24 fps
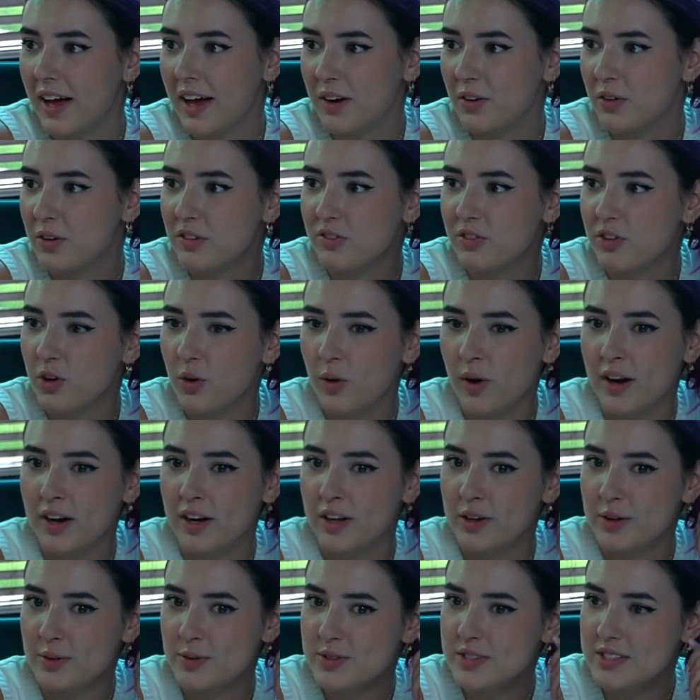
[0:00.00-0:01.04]
don't even know how to
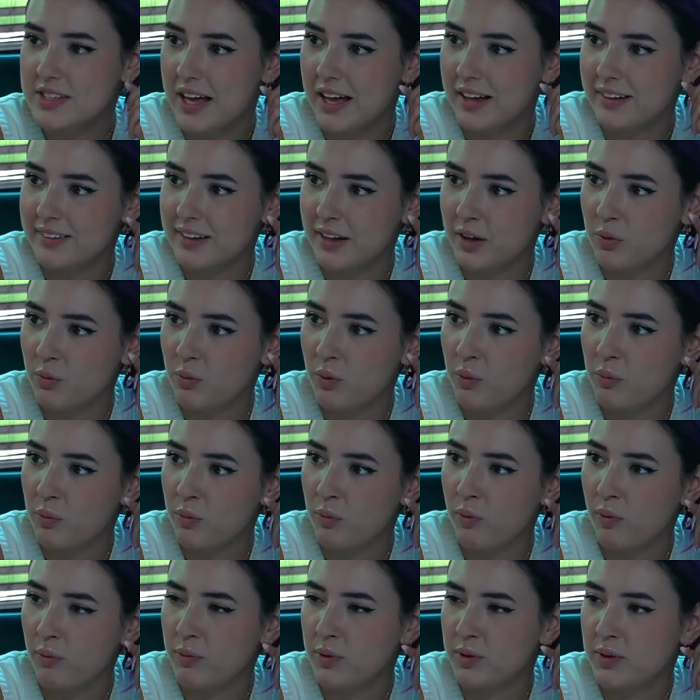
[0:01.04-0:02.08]
use that. Like, what
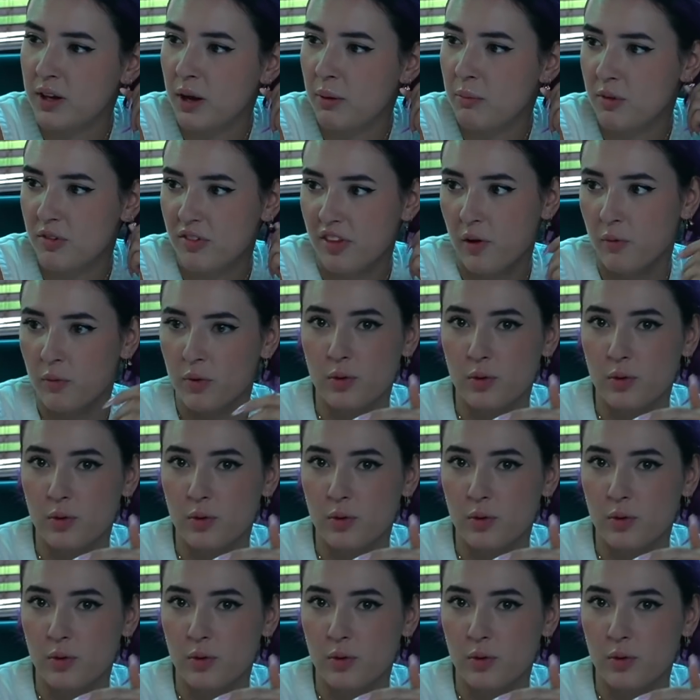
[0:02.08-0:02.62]
would come of that? We